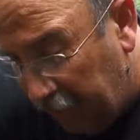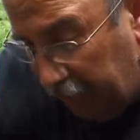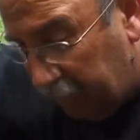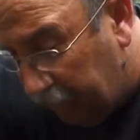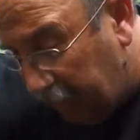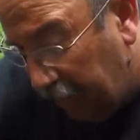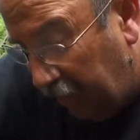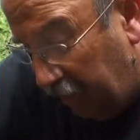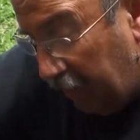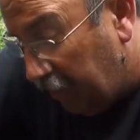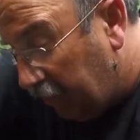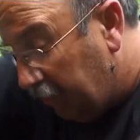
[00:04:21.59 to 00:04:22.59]
the
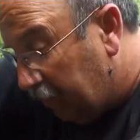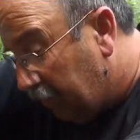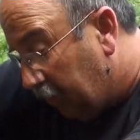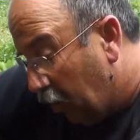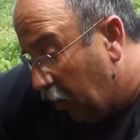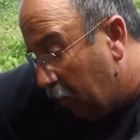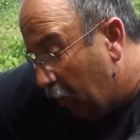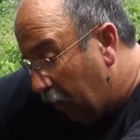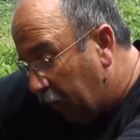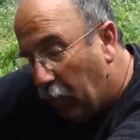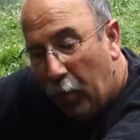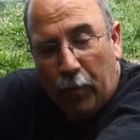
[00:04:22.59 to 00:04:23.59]

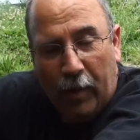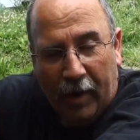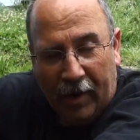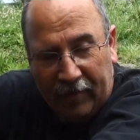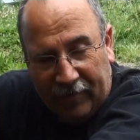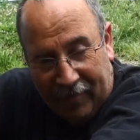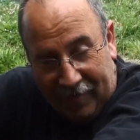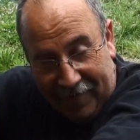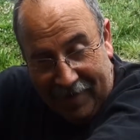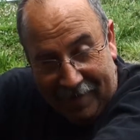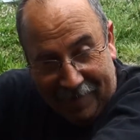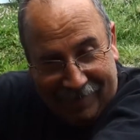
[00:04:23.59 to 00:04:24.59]
Locomotive Gold that I sell
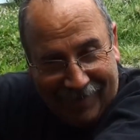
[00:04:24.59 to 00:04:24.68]
now.